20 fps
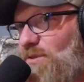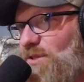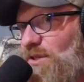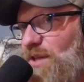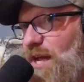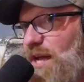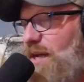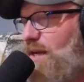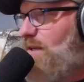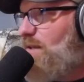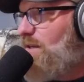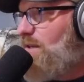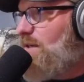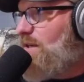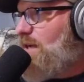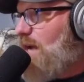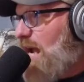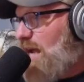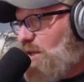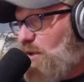a day,
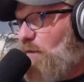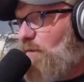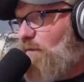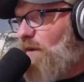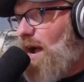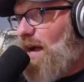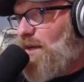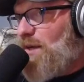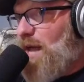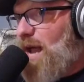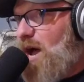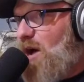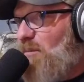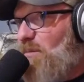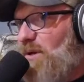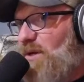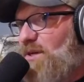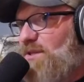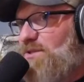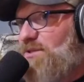and you're fine now
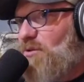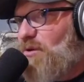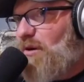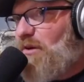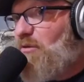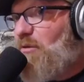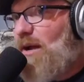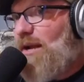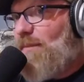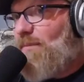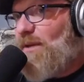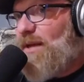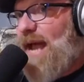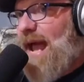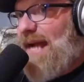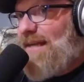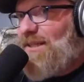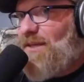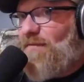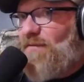because you're incredibly
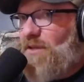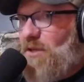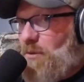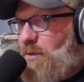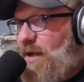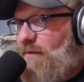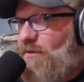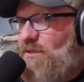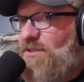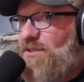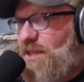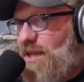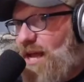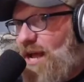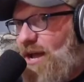active and you never sit down.